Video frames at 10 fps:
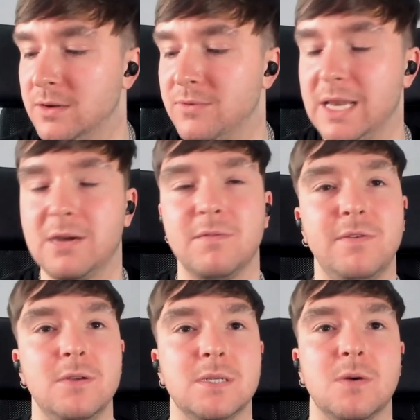really
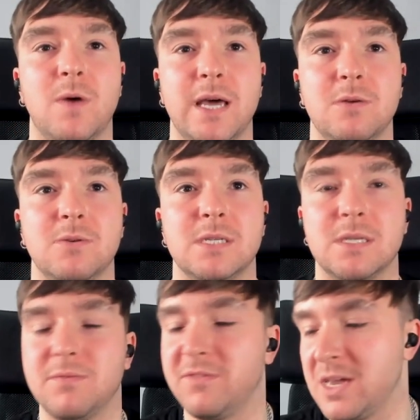confused at why there was
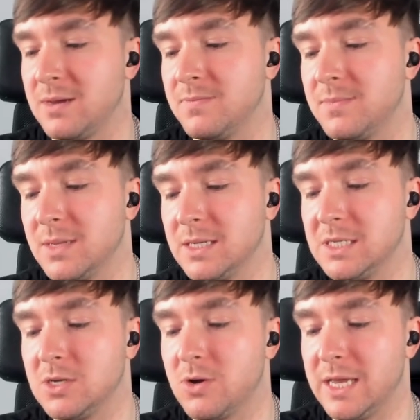something
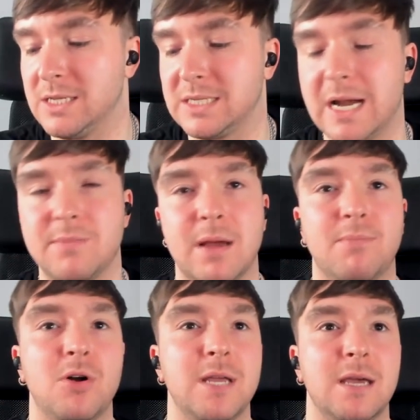stuck inside my
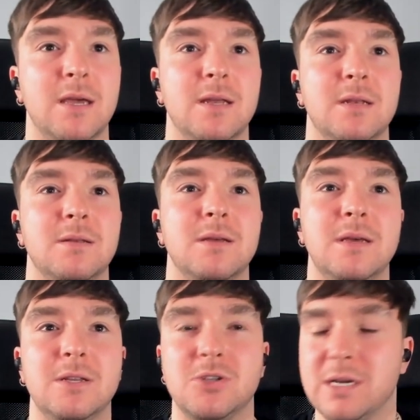body and
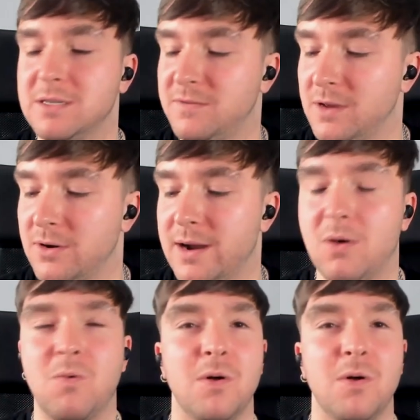trying to figure out